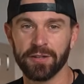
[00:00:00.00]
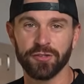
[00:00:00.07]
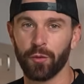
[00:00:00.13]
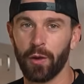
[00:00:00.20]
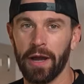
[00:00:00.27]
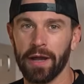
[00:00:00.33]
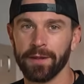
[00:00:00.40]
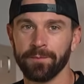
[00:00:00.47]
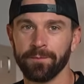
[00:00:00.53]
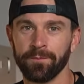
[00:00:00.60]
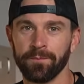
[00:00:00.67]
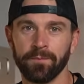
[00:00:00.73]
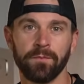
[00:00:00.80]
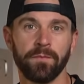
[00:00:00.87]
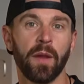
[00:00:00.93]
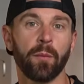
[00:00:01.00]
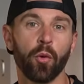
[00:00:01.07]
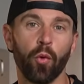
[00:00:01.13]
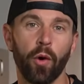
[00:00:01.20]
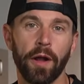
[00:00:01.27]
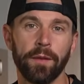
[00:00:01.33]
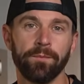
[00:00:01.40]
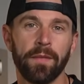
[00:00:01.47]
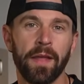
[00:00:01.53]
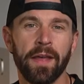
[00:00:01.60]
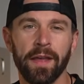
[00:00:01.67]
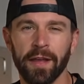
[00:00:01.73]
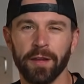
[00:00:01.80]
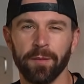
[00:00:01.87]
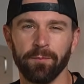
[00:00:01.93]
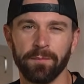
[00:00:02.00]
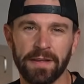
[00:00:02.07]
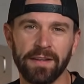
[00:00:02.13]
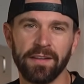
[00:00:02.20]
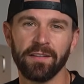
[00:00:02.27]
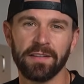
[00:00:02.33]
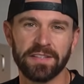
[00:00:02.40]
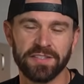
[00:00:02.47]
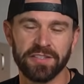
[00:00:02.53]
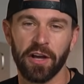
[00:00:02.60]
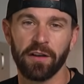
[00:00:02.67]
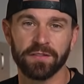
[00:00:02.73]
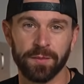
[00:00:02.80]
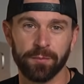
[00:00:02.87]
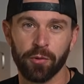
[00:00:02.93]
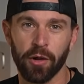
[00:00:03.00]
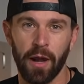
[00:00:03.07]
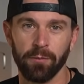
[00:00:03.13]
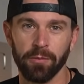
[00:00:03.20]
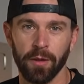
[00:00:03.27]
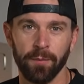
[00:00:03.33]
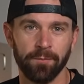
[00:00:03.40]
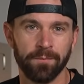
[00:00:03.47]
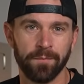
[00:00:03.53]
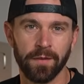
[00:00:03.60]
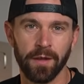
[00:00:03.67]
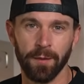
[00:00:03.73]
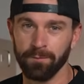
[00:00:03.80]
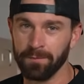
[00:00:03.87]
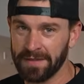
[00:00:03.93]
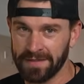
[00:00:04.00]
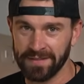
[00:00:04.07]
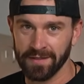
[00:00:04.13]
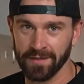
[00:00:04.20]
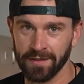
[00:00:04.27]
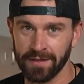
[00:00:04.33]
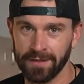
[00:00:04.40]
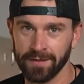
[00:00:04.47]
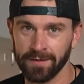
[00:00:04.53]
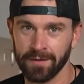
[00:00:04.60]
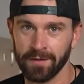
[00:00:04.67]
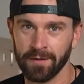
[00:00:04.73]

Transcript: Here's why. Number one, it immediately solves a problem immediately.